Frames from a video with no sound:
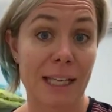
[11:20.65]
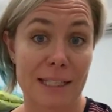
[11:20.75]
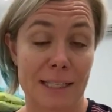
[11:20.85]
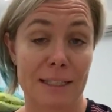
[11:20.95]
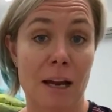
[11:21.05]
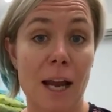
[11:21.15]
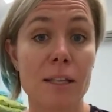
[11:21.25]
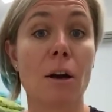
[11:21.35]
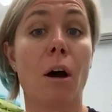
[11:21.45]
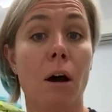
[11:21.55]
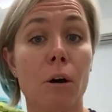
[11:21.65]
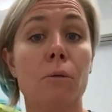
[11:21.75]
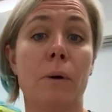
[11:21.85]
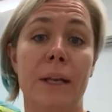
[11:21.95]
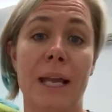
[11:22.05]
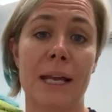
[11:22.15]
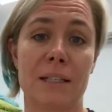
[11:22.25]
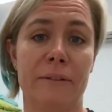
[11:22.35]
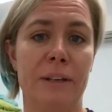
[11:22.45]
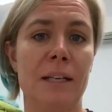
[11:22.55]
exercise, whole body
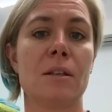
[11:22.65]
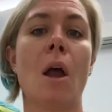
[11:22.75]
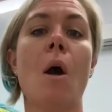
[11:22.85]
activities,